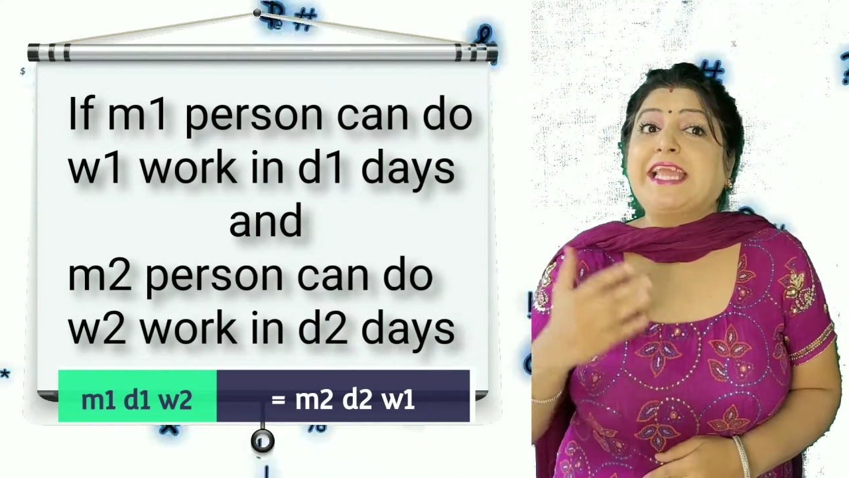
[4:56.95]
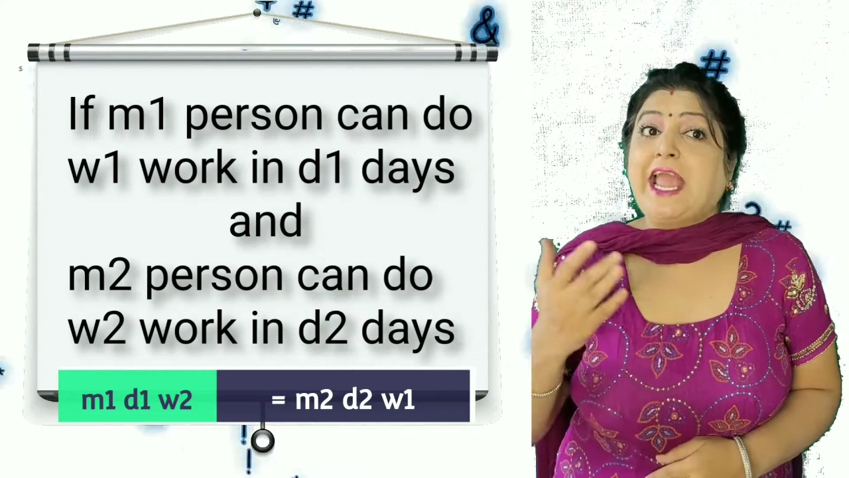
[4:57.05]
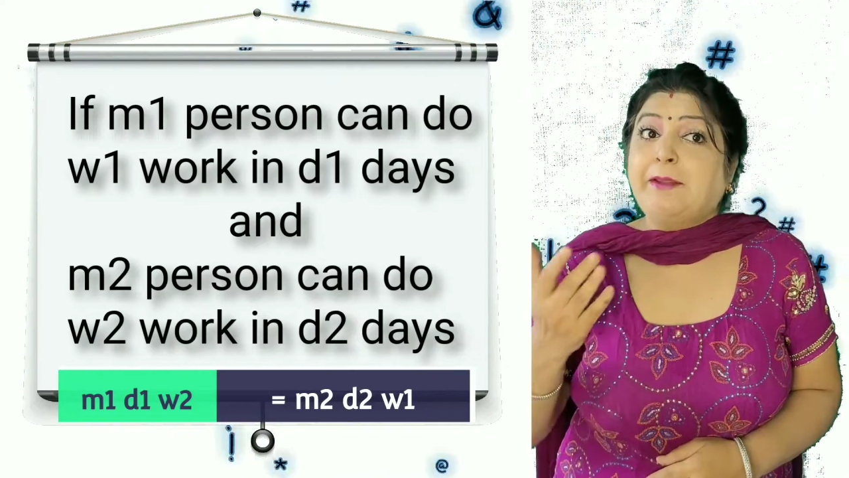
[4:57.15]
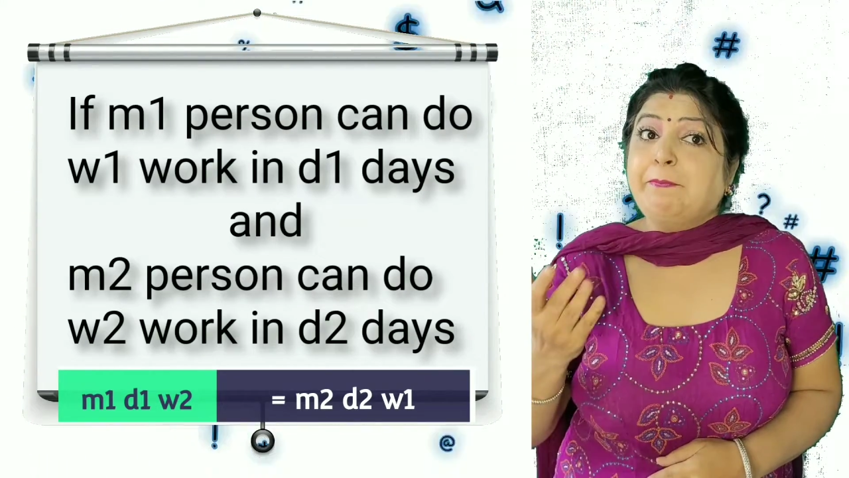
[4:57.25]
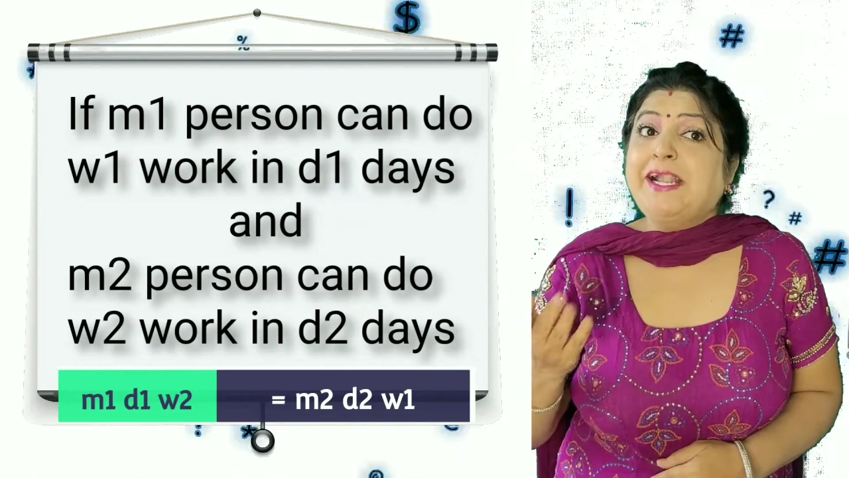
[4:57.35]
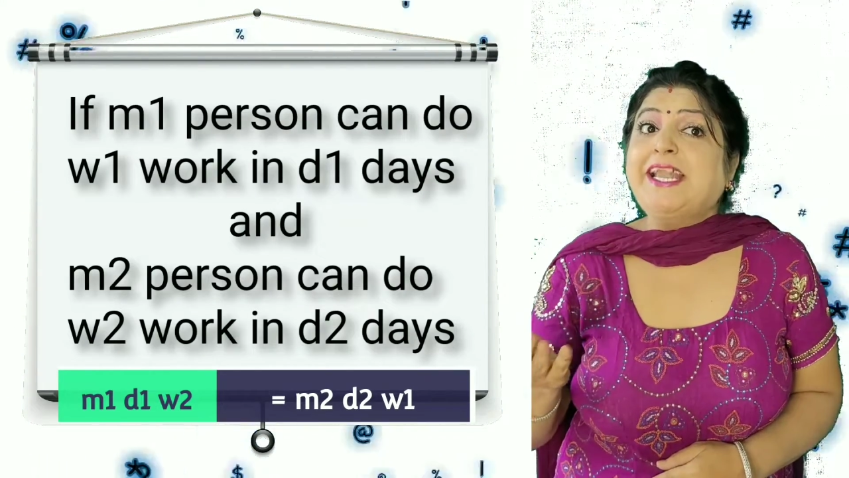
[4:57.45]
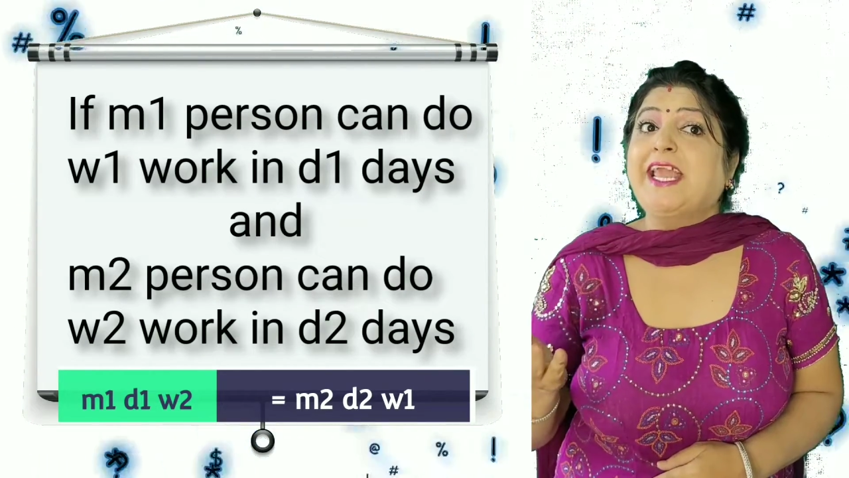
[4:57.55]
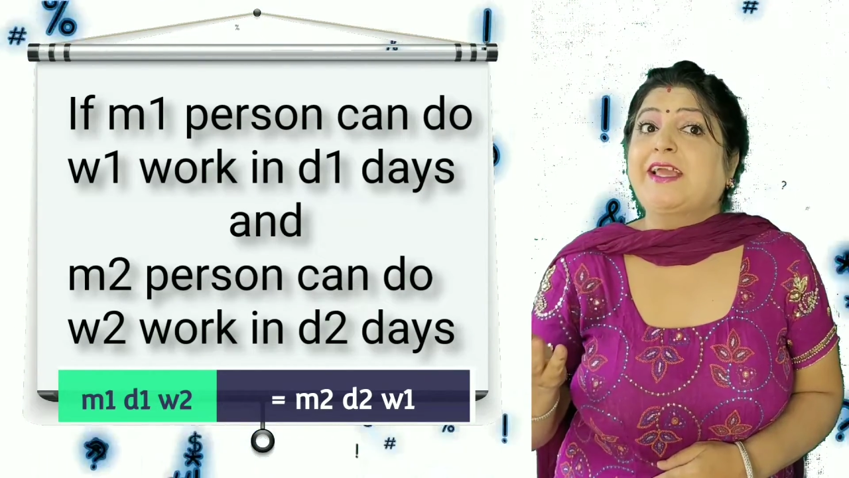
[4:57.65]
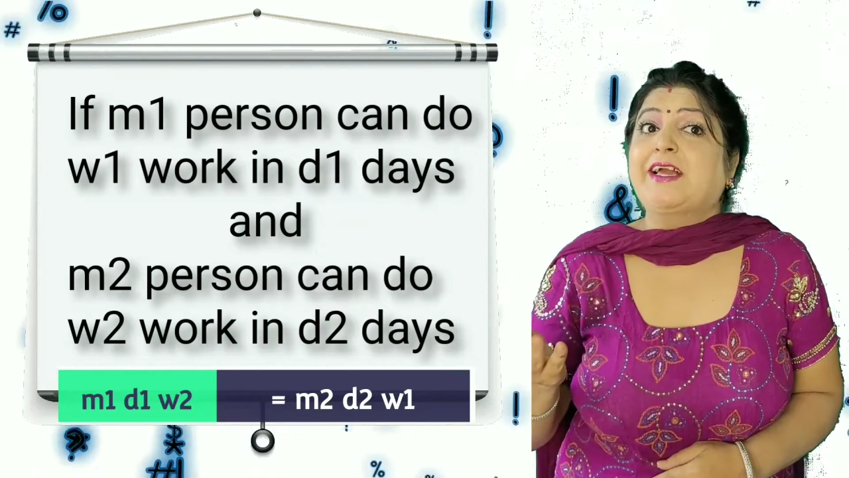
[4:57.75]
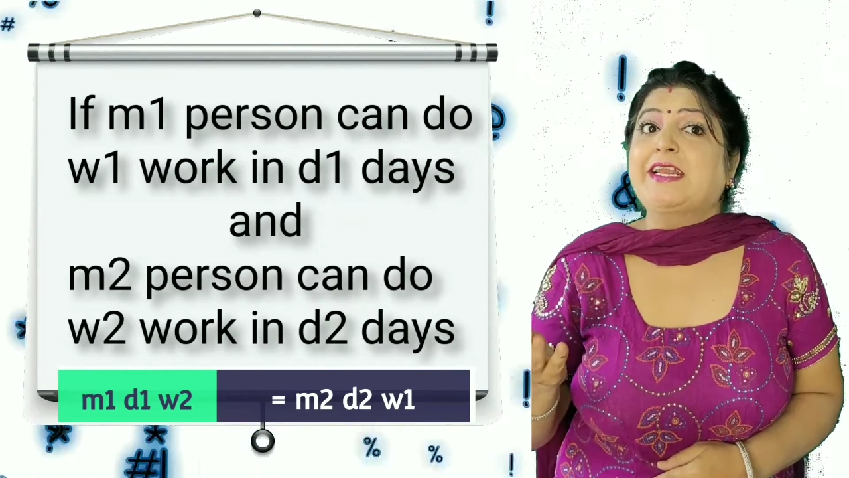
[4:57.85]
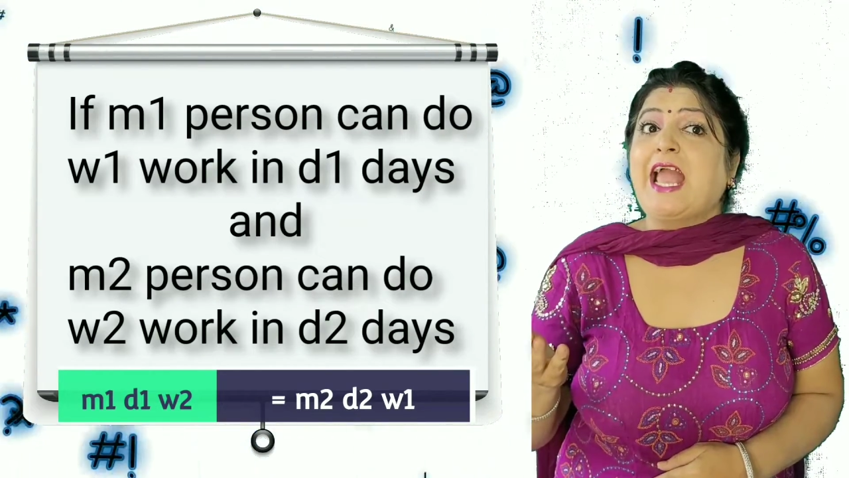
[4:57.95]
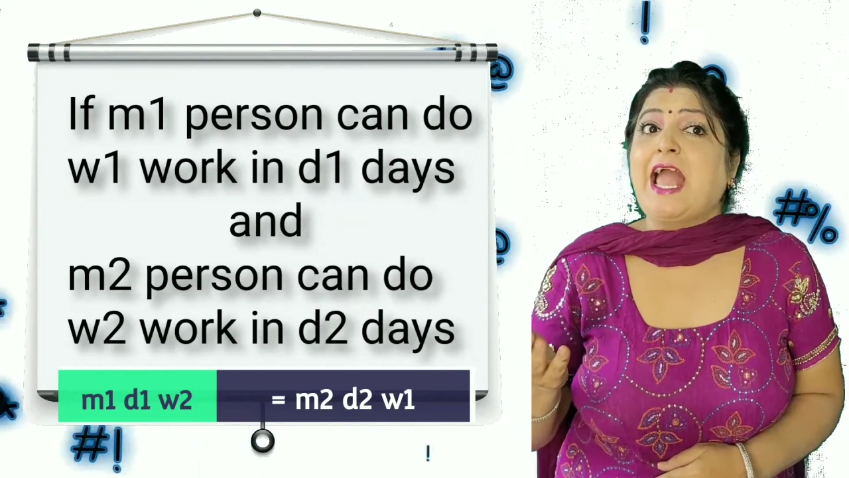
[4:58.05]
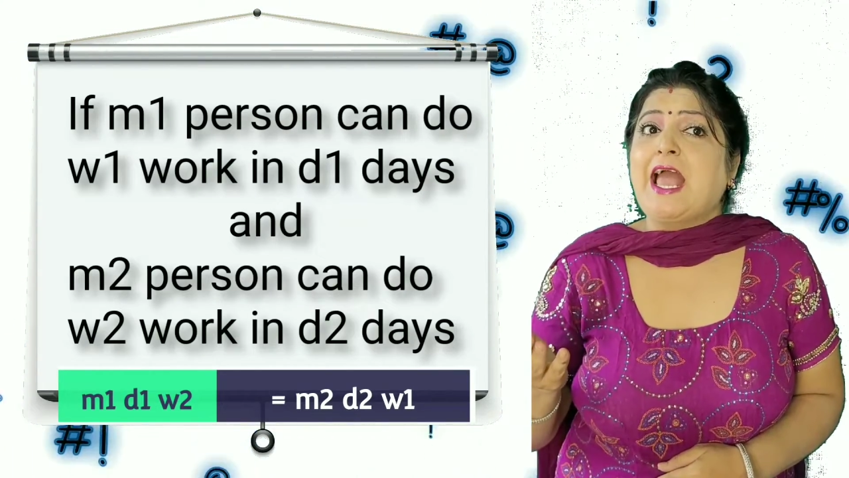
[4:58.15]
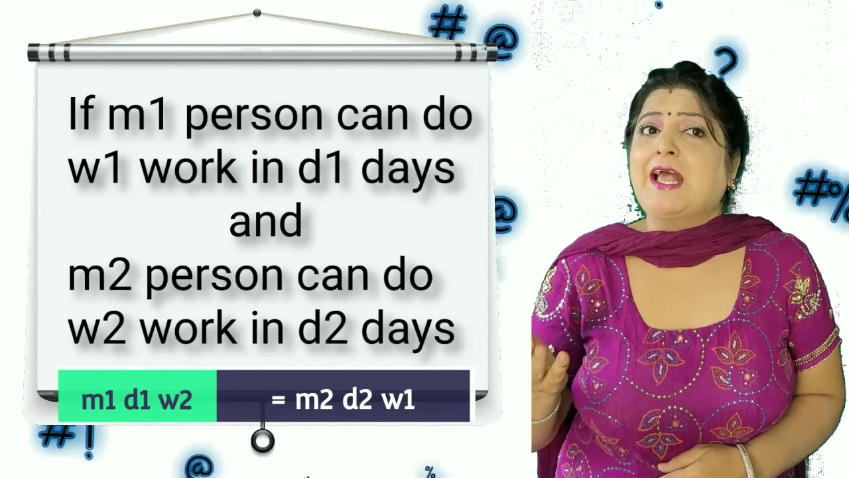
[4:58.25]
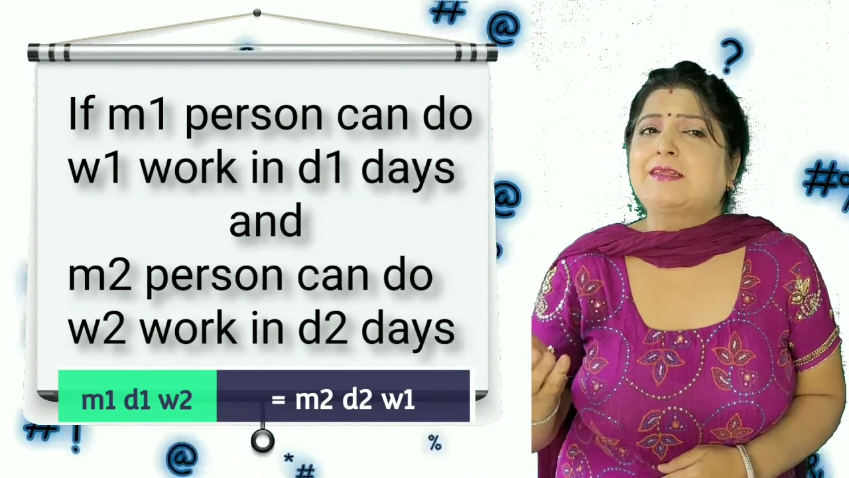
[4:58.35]
can be taken
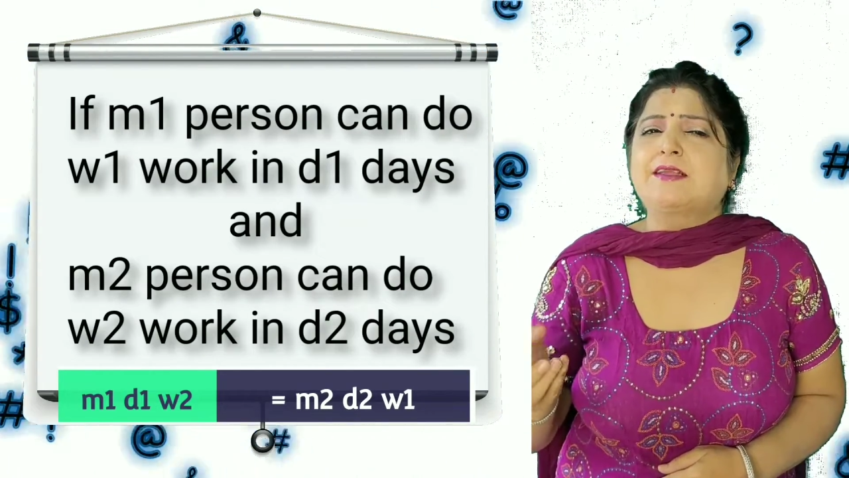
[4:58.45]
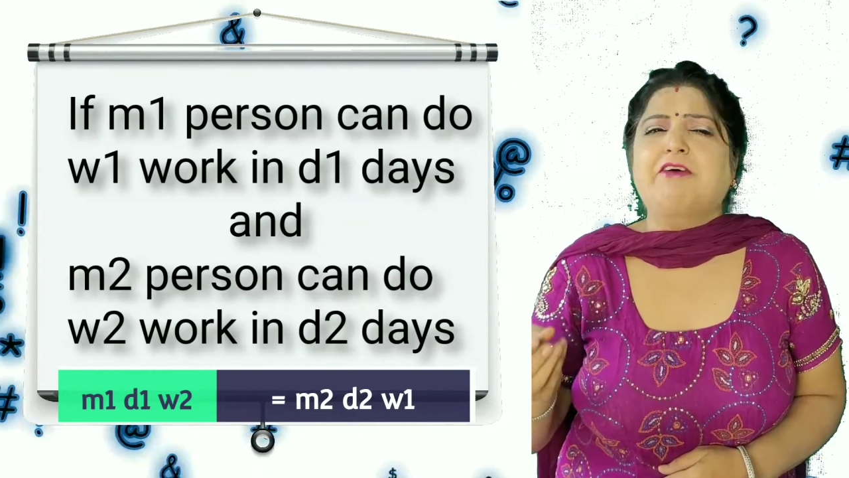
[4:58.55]
as